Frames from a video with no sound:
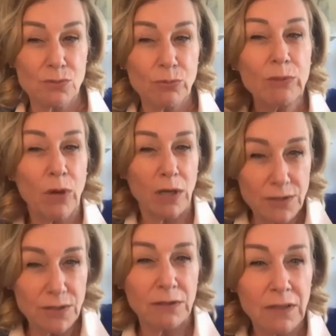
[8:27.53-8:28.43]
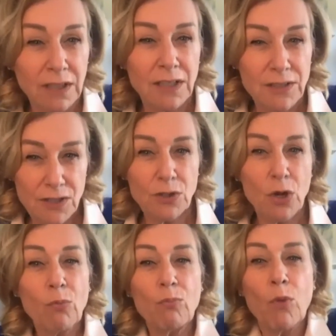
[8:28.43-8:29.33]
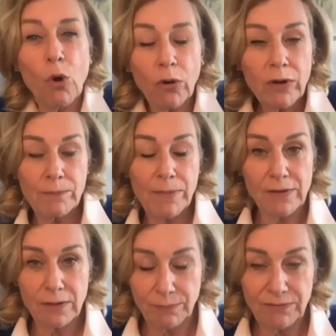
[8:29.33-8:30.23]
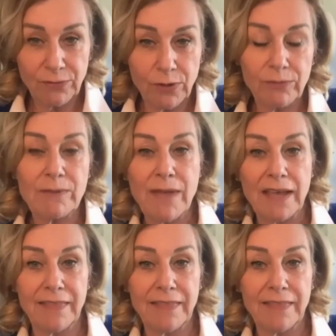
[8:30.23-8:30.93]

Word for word: We want to to know more about it before we make